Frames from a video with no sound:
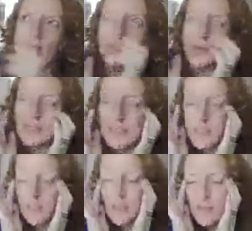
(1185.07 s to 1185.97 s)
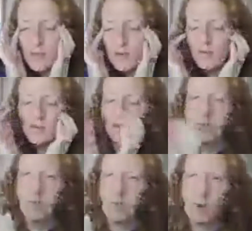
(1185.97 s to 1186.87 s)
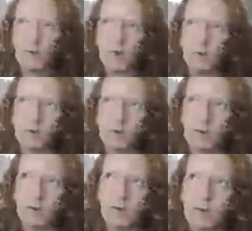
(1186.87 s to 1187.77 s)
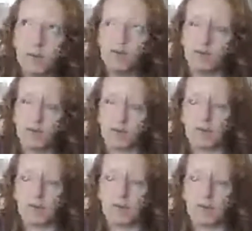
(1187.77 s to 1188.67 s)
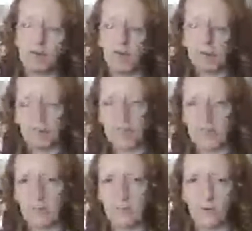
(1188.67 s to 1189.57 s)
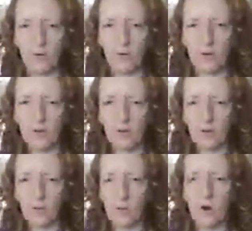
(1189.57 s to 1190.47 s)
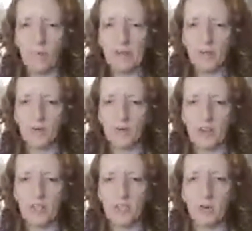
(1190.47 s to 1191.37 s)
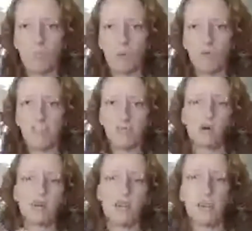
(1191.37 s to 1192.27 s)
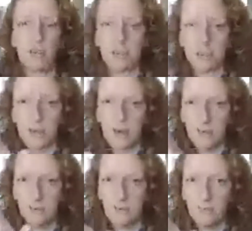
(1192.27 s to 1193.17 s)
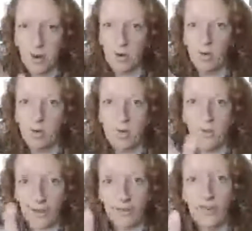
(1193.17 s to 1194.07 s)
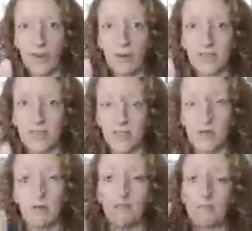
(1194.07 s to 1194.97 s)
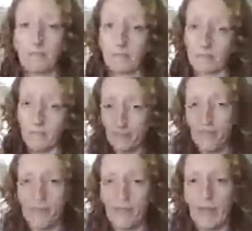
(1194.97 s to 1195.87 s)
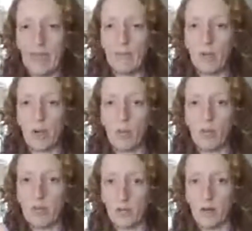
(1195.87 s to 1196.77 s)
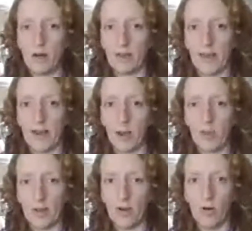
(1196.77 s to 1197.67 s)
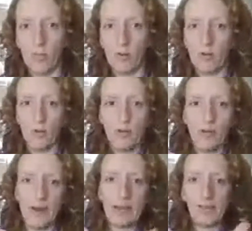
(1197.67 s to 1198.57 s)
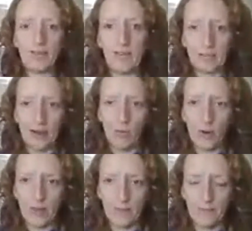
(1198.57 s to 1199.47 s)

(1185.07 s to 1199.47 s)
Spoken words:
so essentially, what I think I've said before, what I've been trying to do, and this is what Kent's his video says as well. Aim the club at the target and open it up, and aim your feet that way.